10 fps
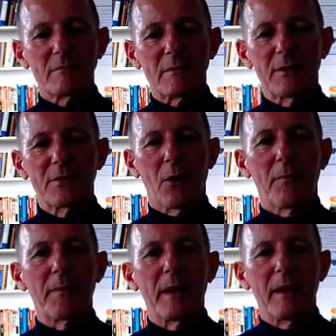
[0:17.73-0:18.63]
So,
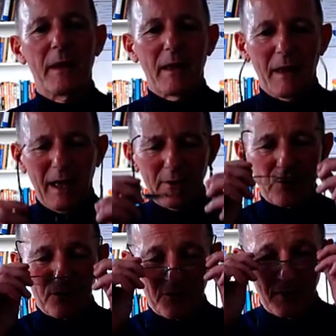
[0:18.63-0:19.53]
as you can
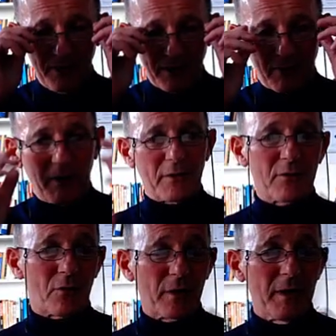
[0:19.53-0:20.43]
see there on the
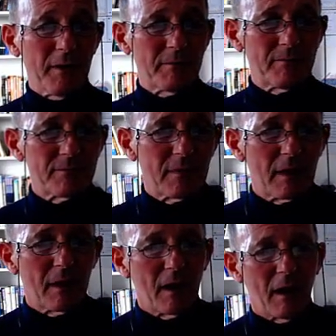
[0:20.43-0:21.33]
screen,
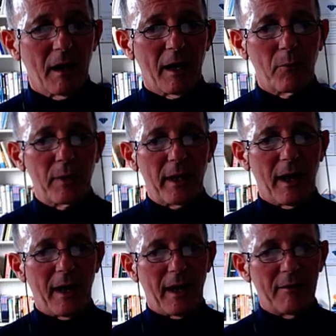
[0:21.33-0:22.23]
we
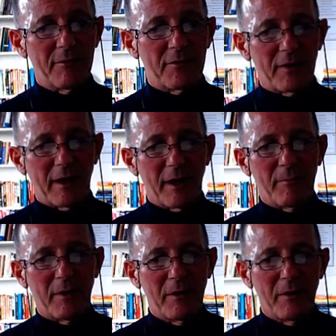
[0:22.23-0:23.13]
have
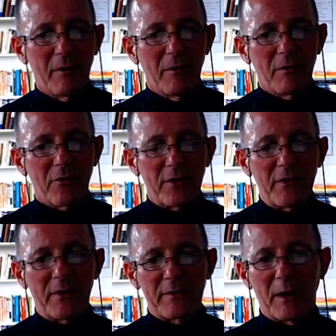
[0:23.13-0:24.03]
three
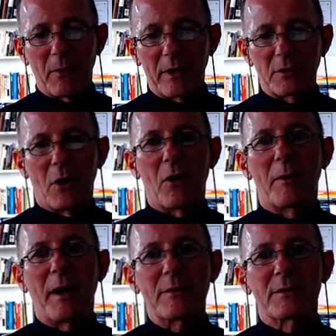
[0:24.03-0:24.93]
things I want to talk
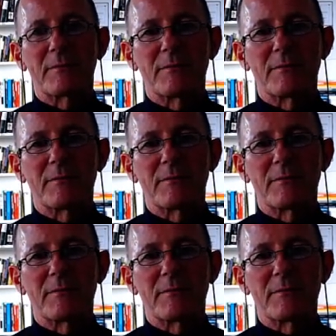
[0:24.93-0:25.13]
about.